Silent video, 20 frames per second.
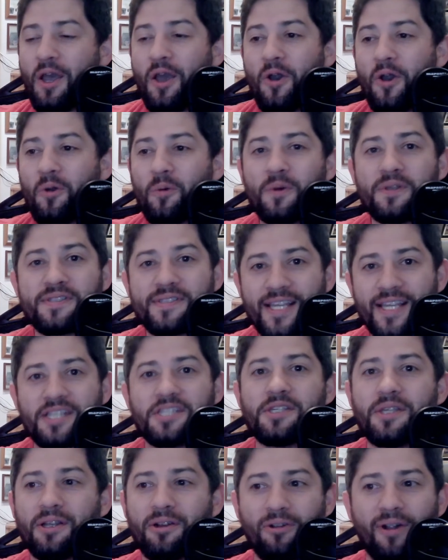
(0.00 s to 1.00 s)
was
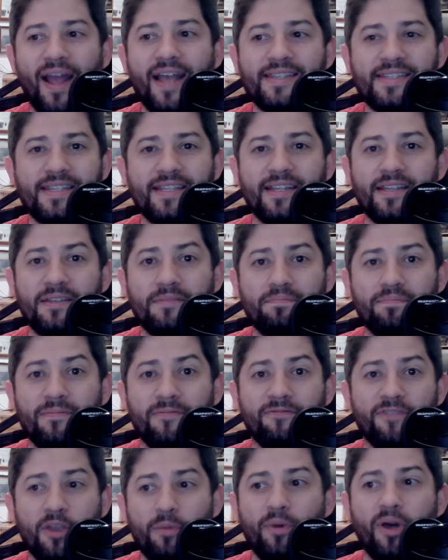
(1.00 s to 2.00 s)
sexually harassing
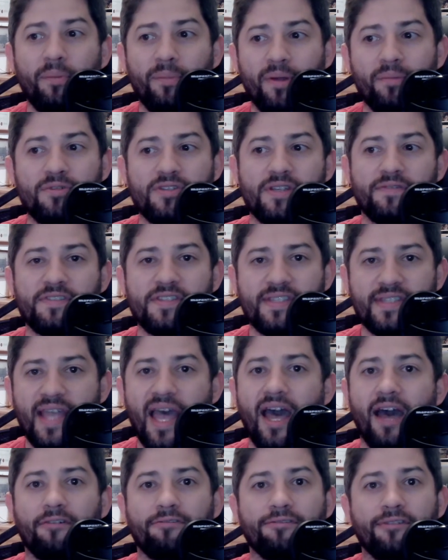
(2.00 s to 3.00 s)
female members of his
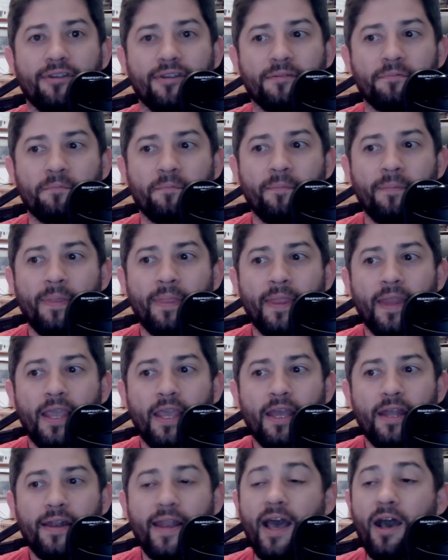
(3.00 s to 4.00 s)
staff.
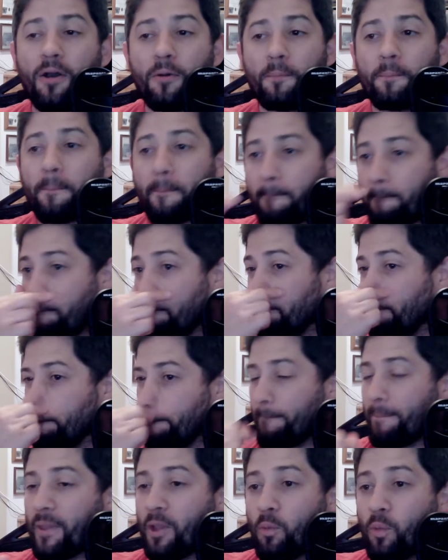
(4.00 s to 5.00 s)
Now,
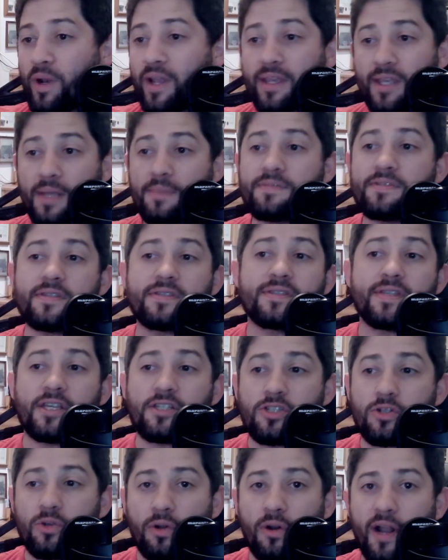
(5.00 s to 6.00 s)
when it comes to
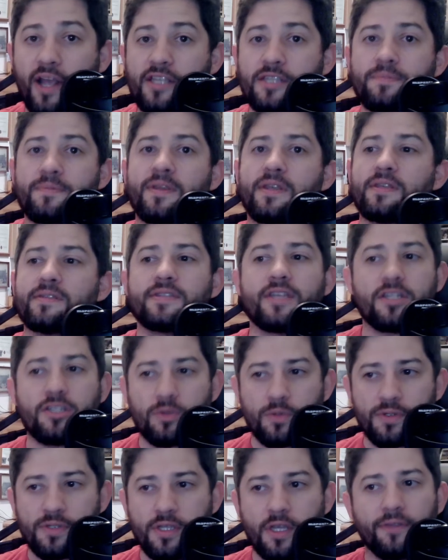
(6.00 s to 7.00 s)
sexual harassment,
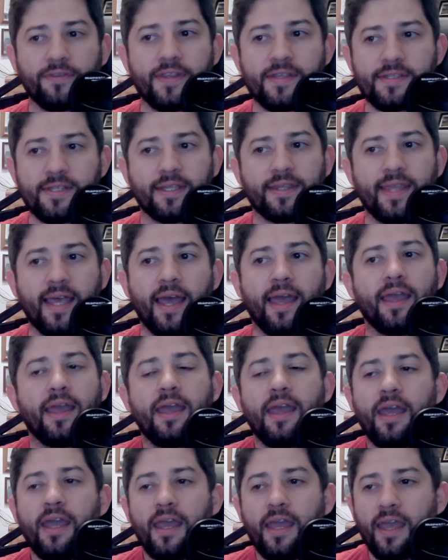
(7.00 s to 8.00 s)
sexual assault, things like that,
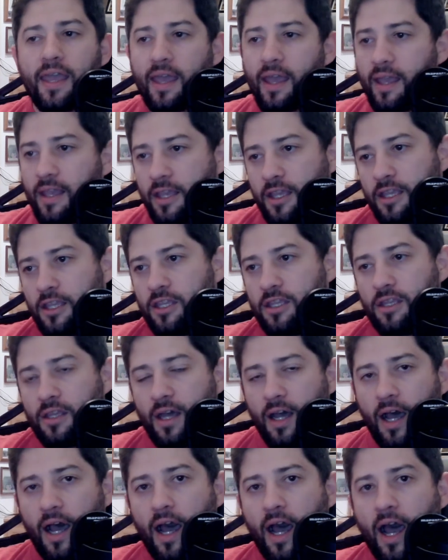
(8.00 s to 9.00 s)

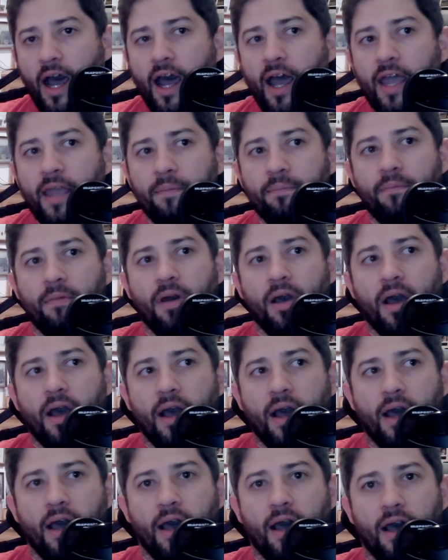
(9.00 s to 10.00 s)

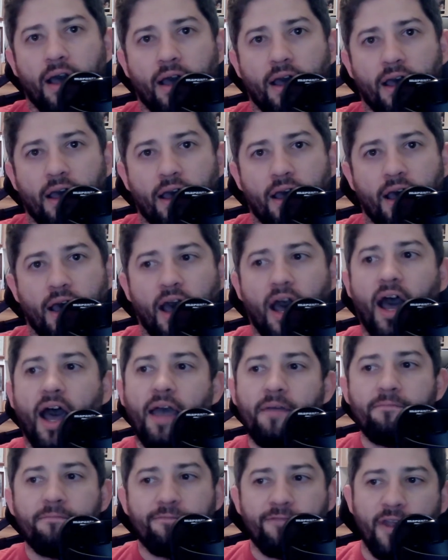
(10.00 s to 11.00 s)

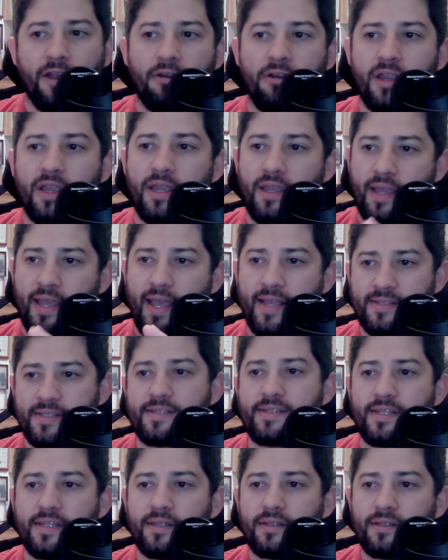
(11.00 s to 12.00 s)
I'm very
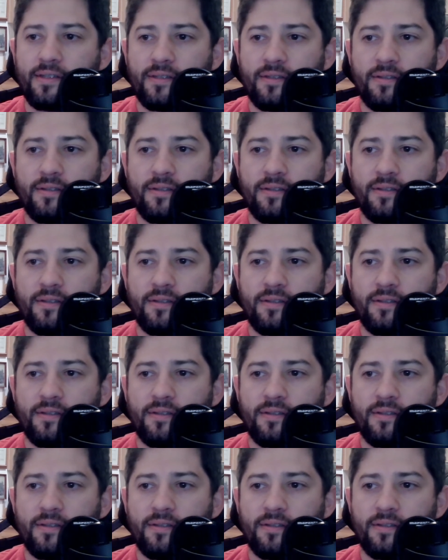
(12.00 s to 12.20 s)
hesitant